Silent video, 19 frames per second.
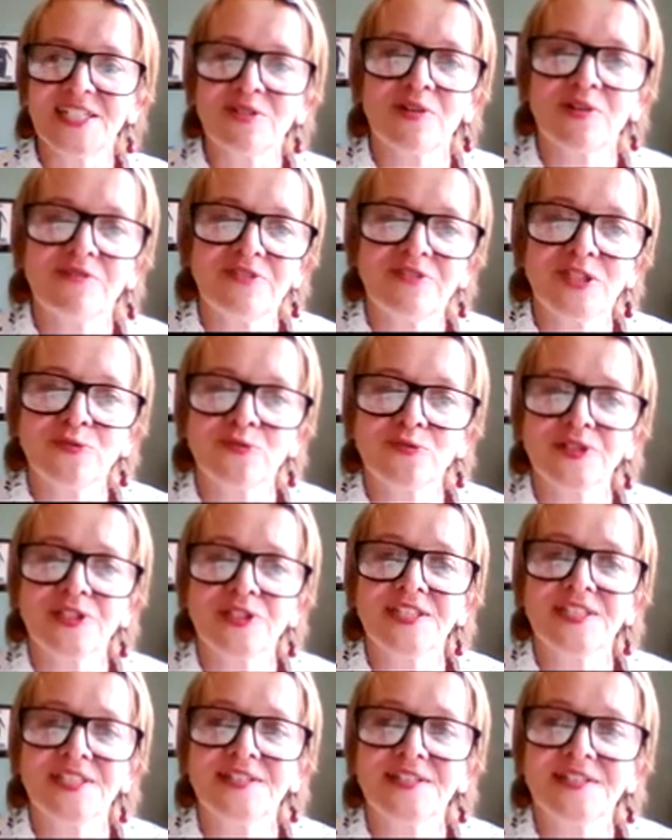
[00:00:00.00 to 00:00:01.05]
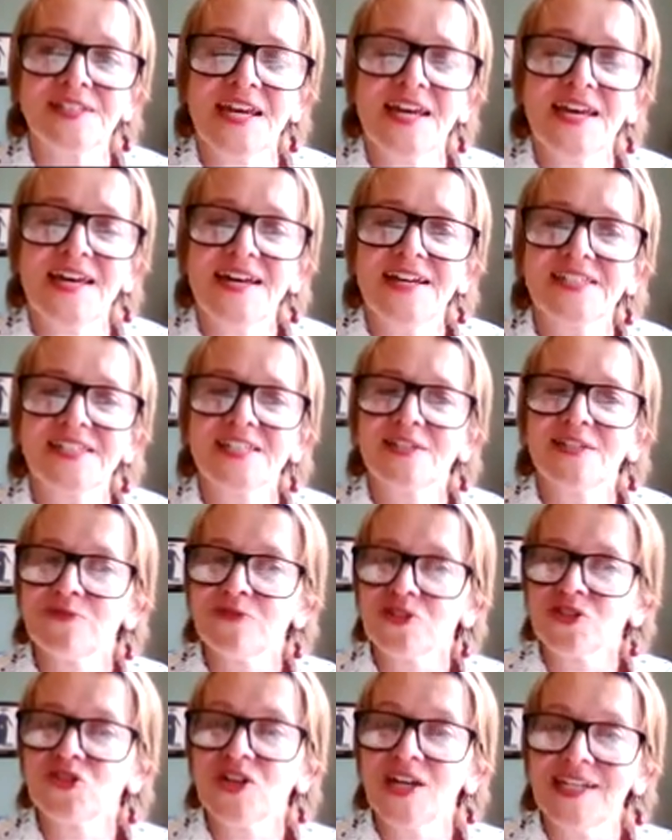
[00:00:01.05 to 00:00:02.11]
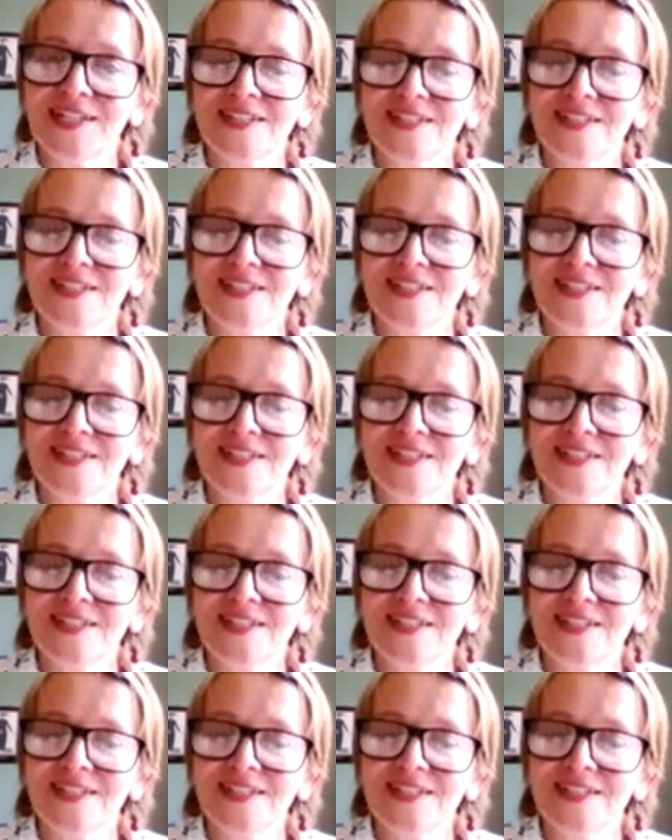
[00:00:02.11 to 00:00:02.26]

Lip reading: to our resources and skills training.